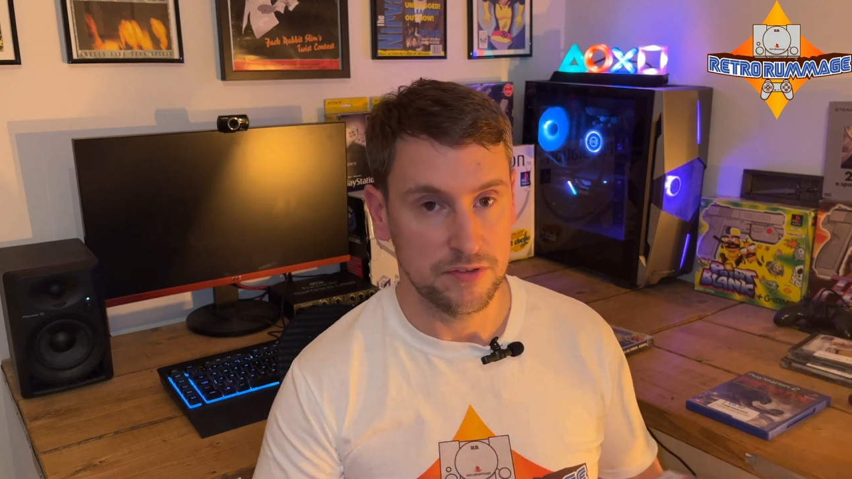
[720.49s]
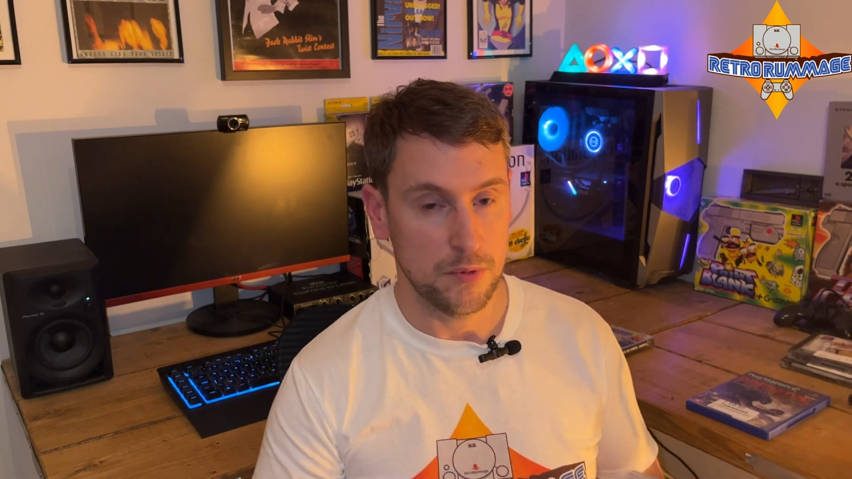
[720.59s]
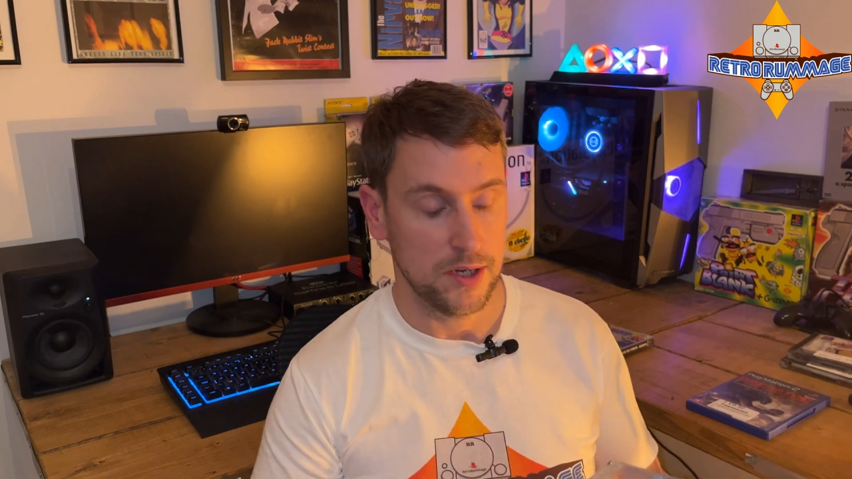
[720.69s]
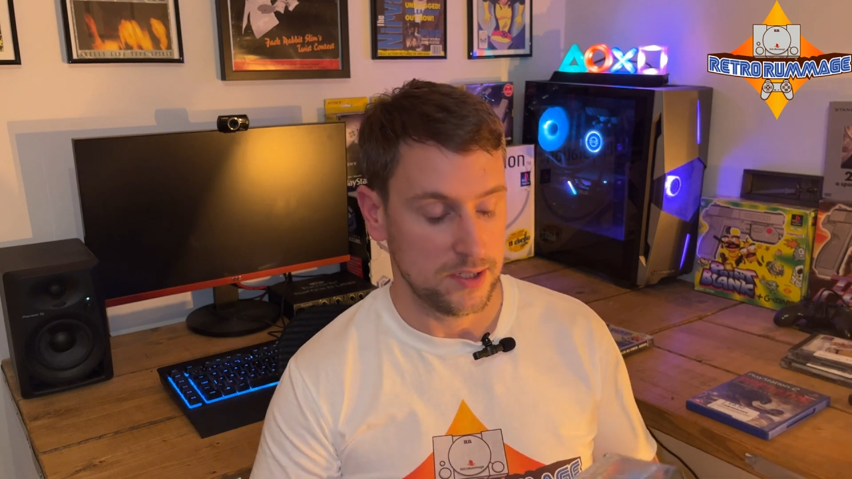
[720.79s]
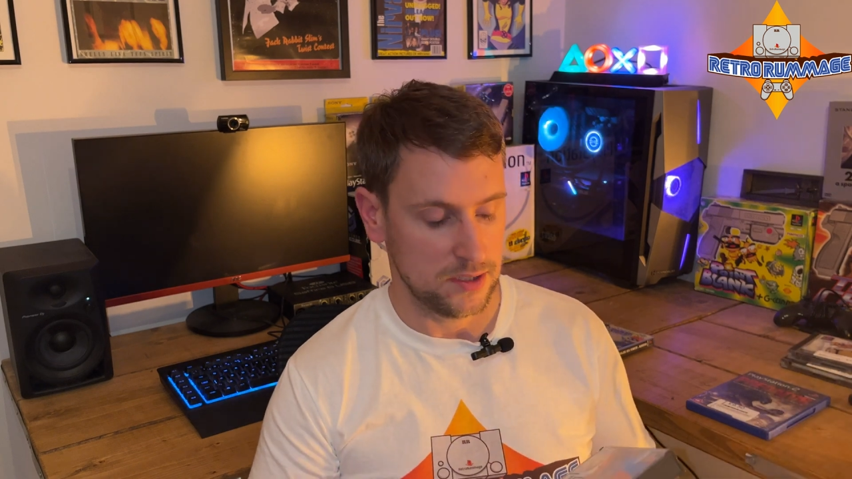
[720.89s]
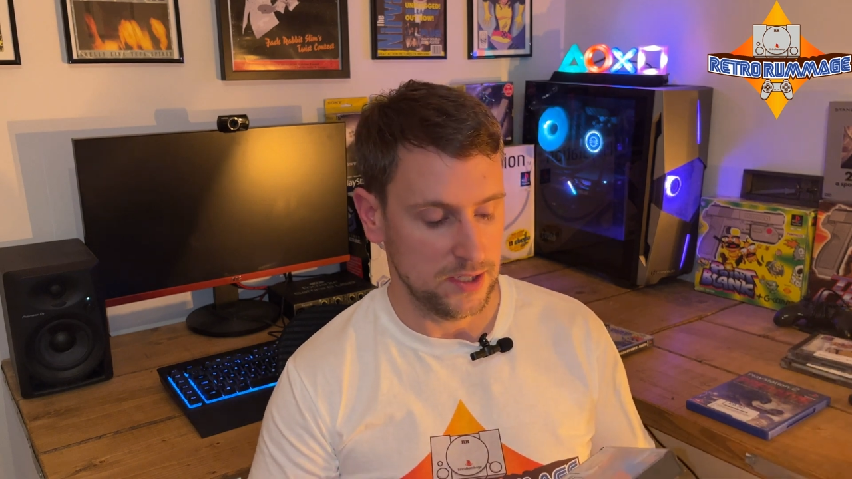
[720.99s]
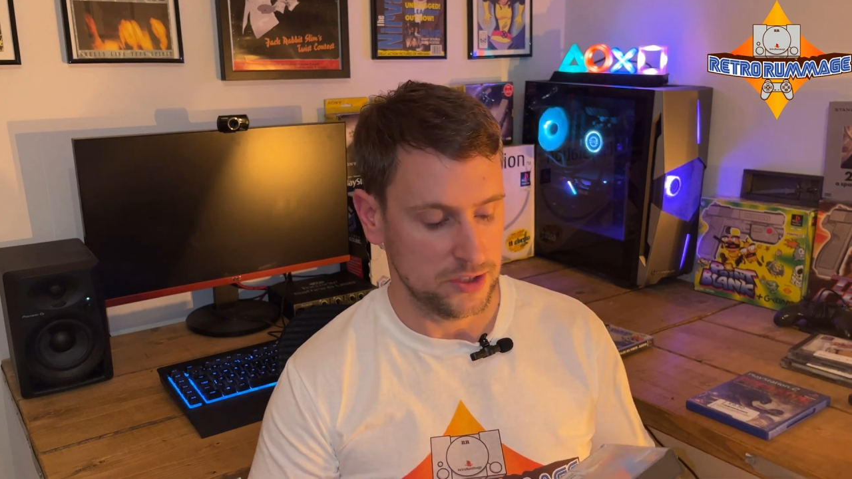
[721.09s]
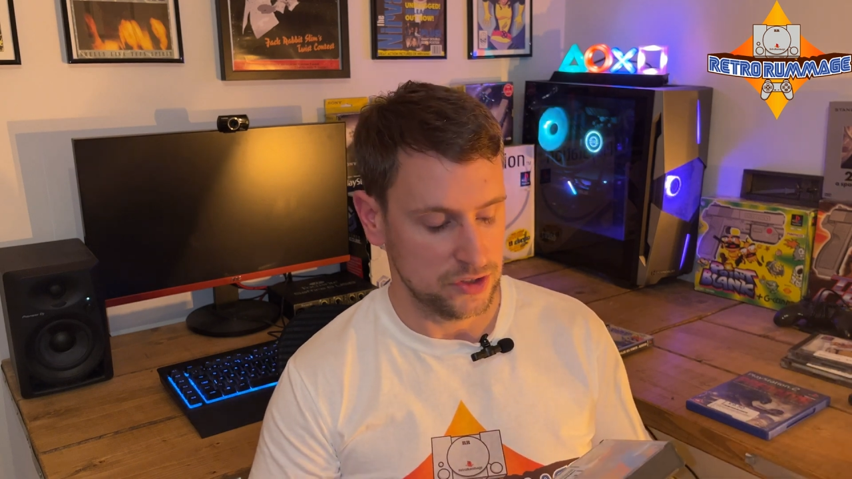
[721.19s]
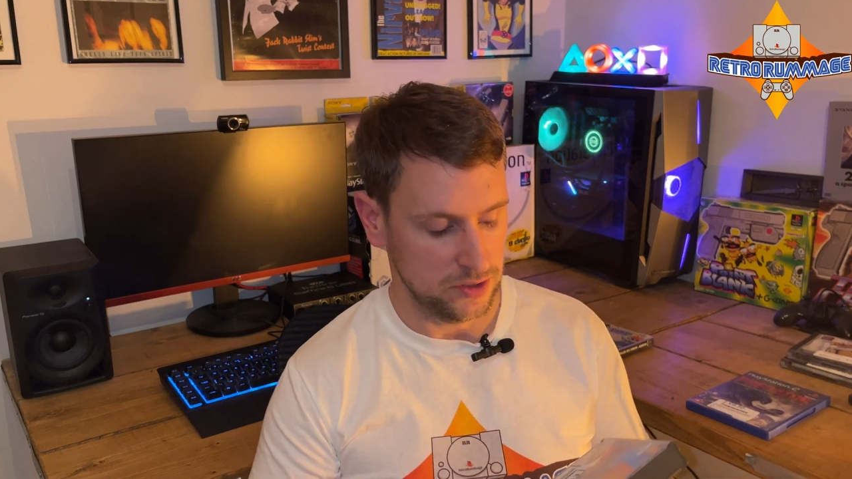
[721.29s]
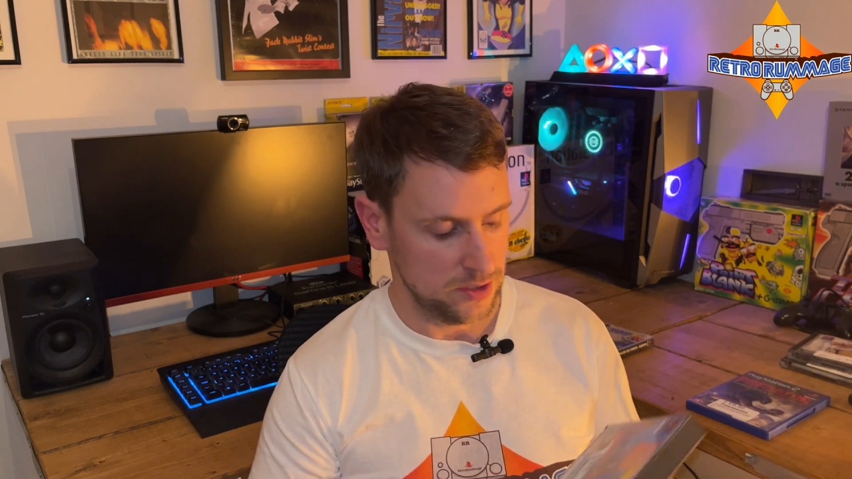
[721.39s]
for my
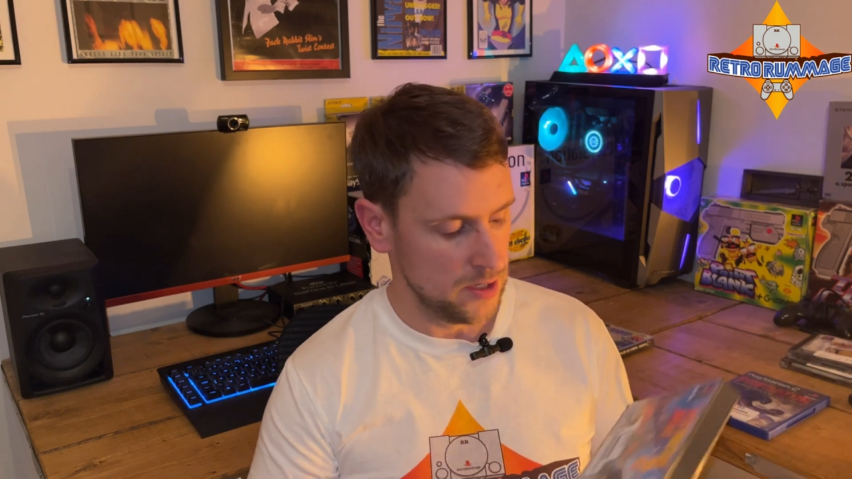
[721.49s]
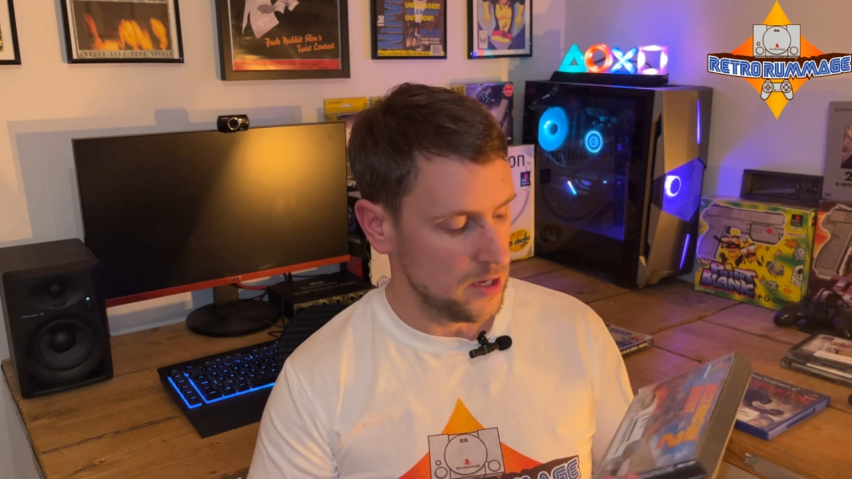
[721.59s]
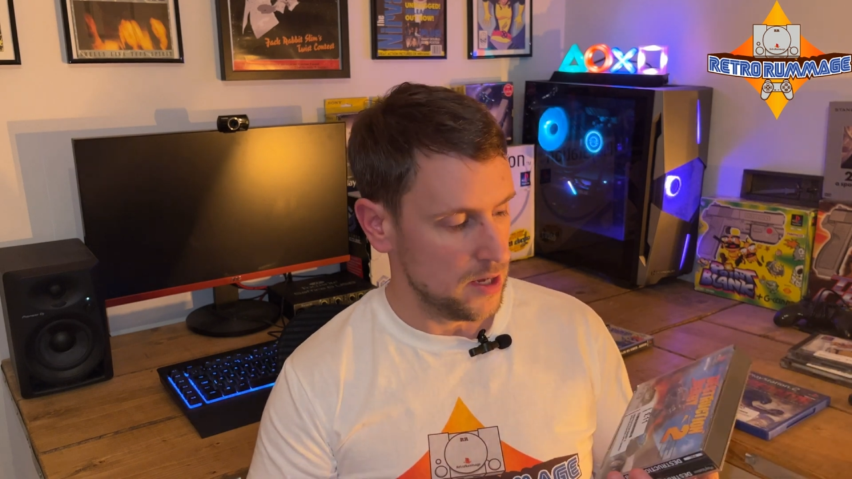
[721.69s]
collection.